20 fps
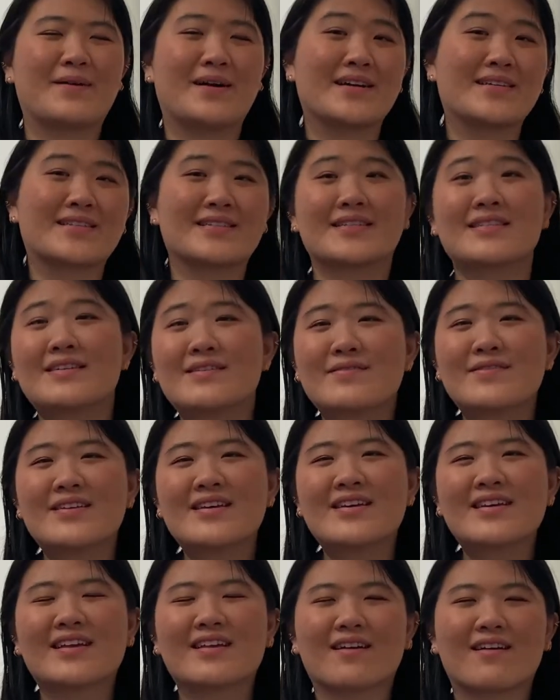
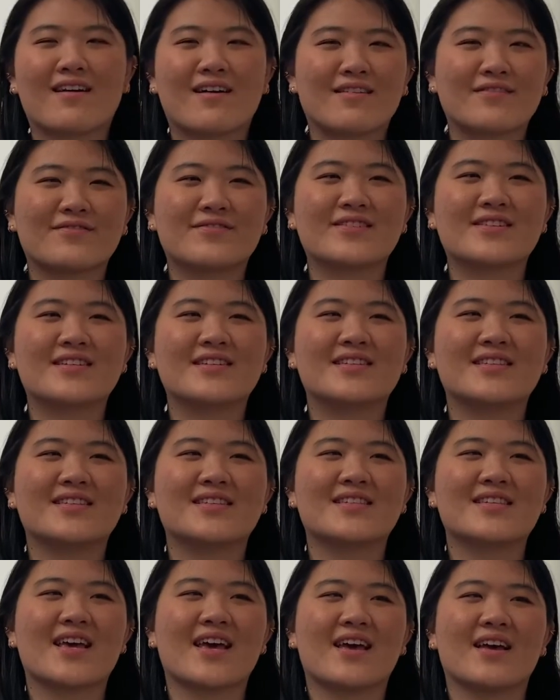positivity and confidence,
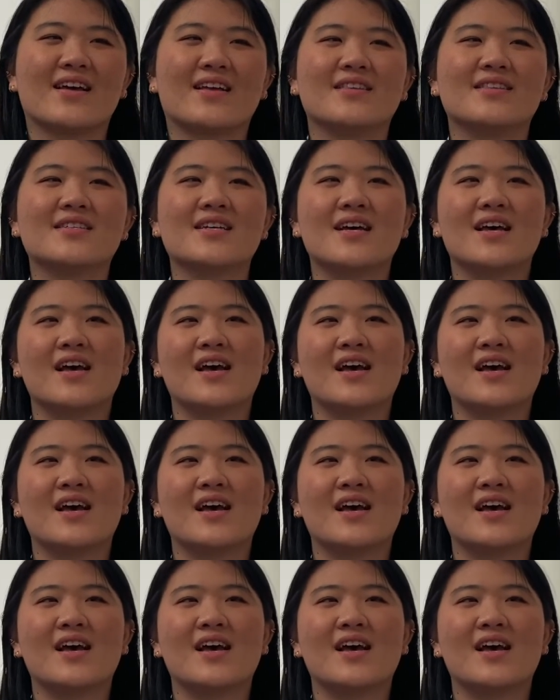and